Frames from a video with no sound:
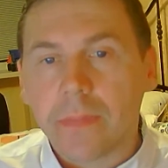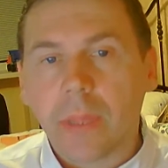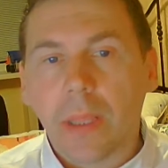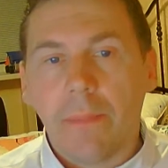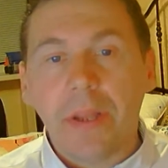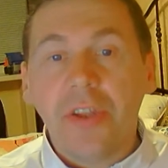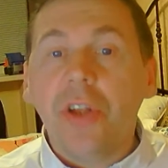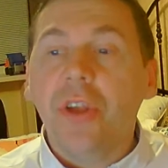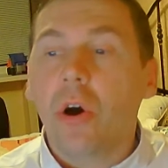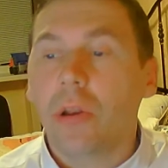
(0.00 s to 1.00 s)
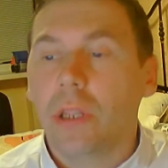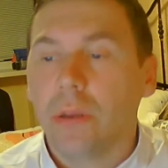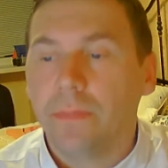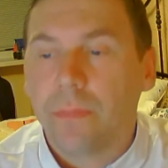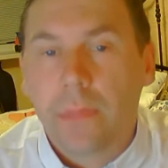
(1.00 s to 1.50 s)
But not only.
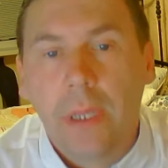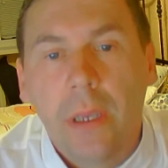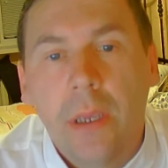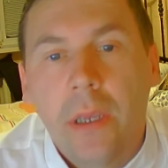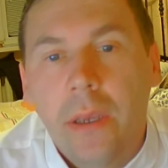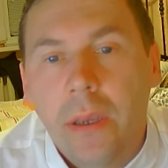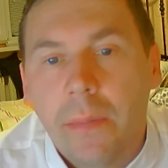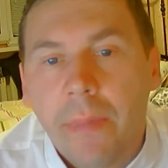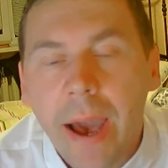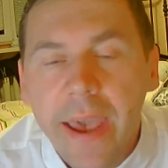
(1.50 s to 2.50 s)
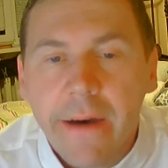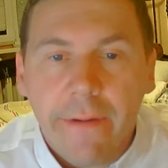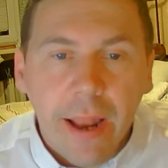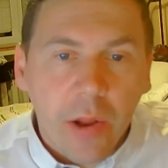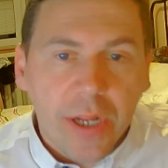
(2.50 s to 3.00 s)
By
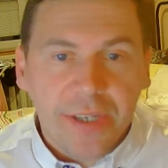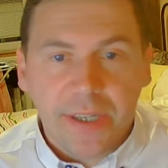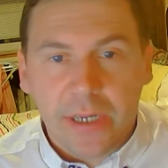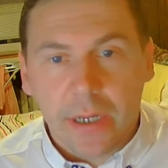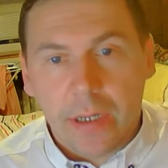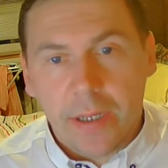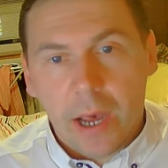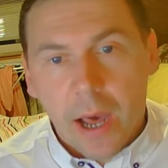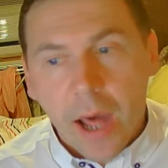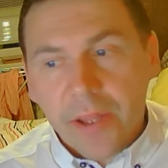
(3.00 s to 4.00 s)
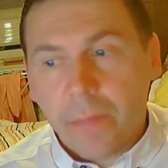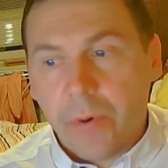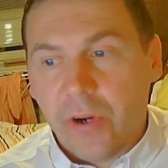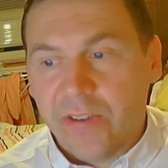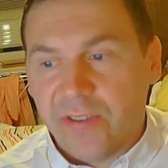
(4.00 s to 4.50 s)
evaluating other
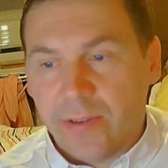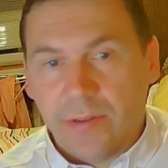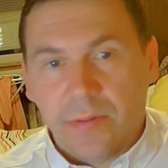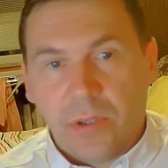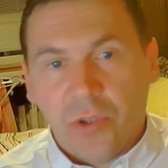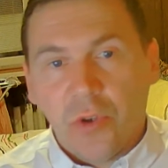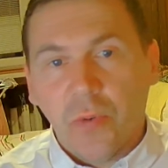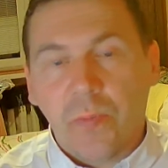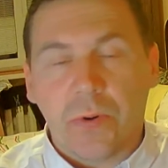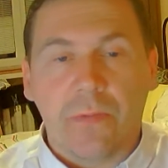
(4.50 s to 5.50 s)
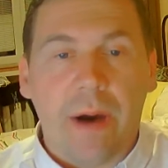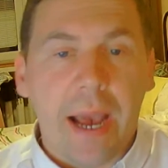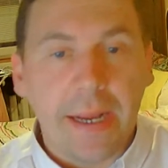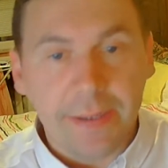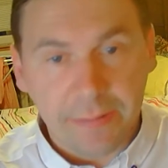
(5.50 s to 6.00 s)
person, you
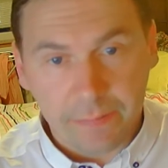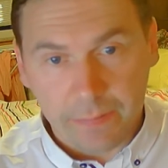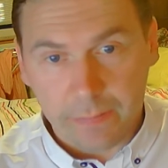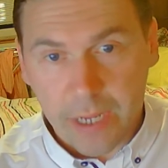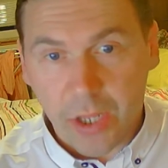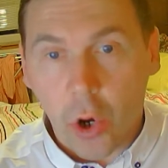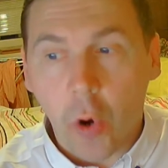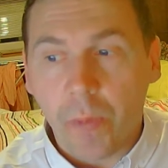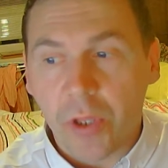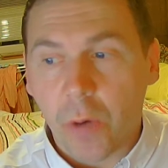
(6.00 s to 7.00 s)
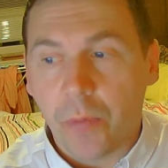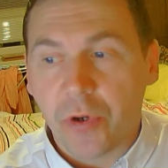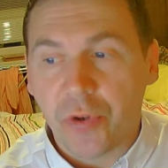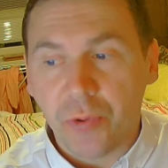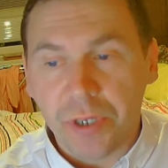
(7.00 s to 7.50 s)
provide an open
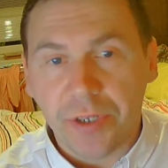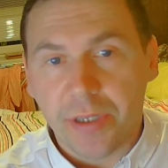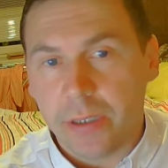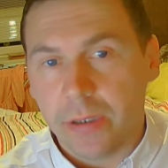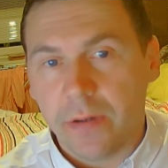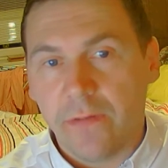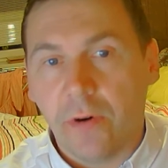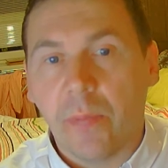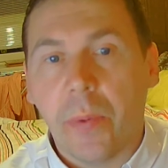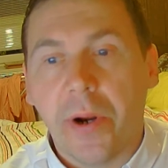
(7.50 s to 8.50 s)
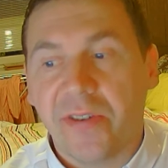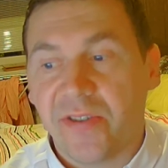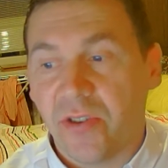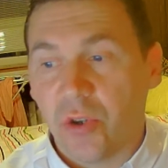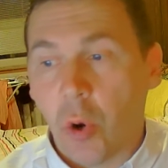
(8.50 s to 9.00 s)
opportunity for
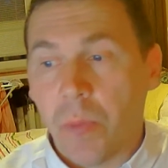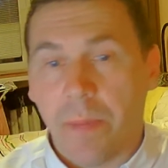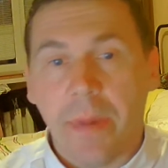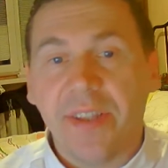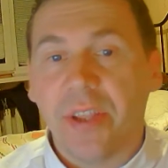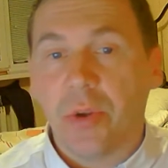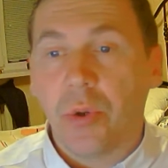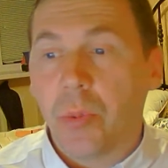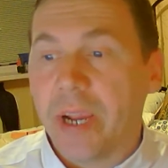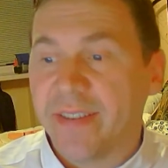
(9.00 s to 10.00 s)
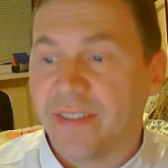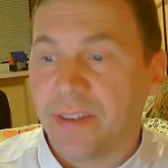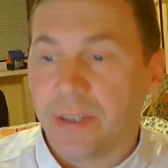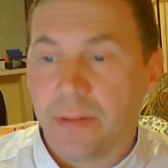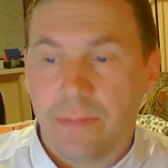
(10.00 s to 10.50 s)
person to open better
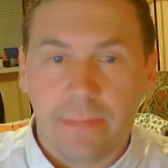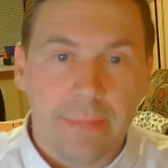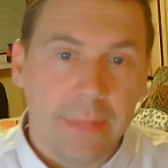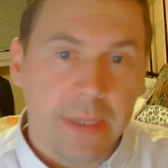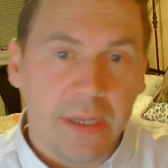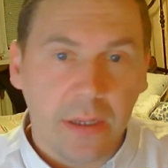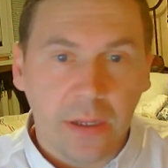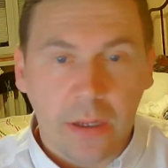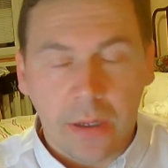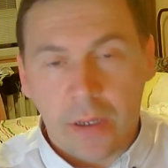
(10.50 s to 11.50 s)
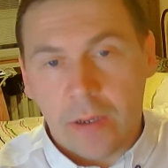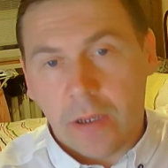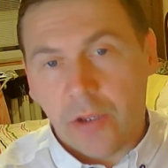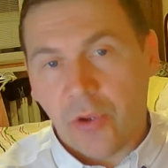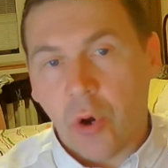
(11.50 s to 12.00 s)
university.
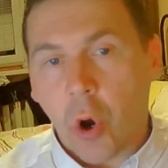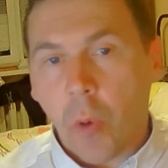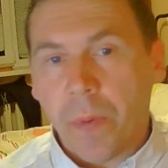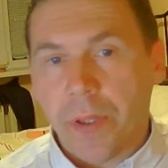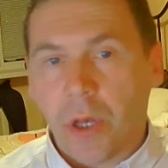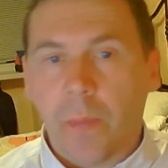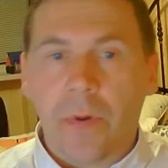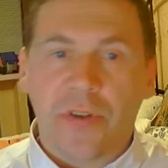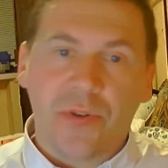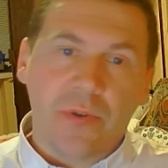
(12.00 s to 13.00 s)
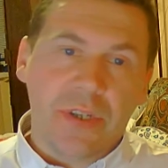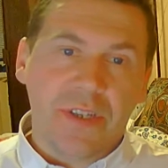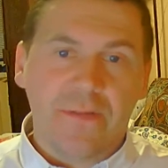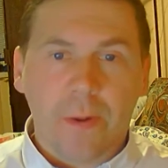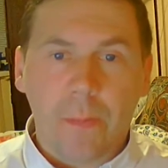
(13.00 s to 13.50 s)
You open opportunity
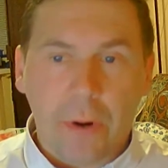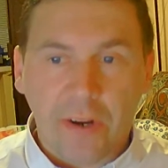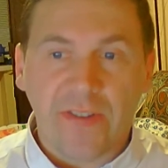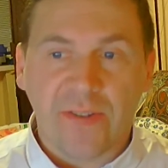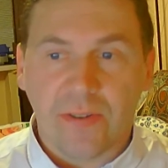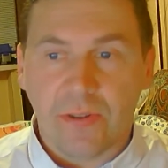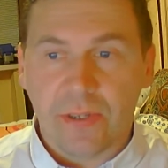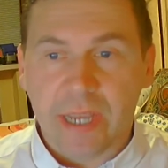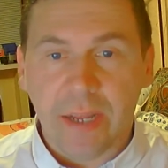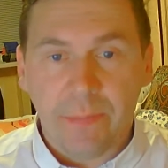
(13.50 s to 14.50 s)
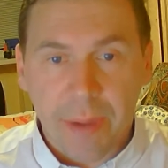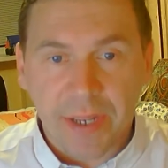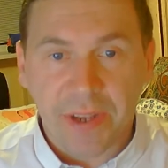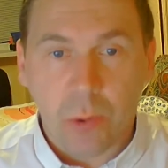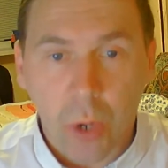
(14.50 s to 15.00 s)
for person to get
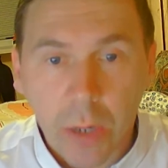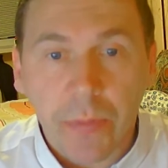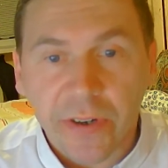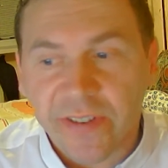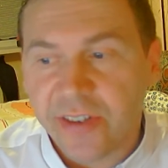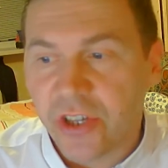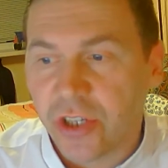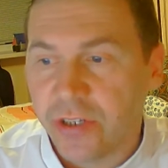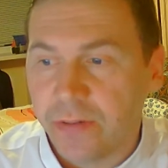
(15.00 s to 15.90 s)
better work position.